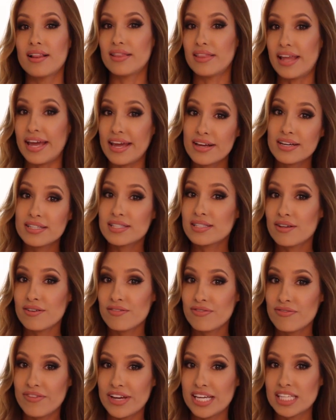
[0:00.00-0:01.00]
like us
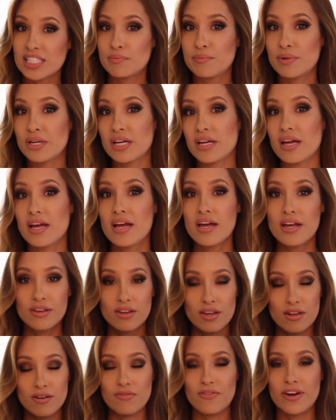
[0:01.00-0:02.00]
on Facebook.
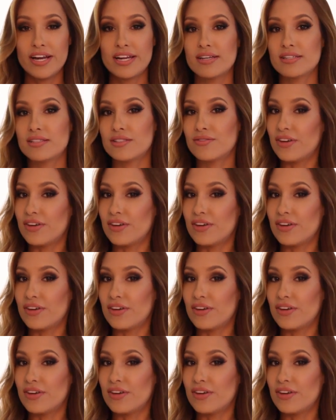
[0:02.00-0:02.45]
You can find us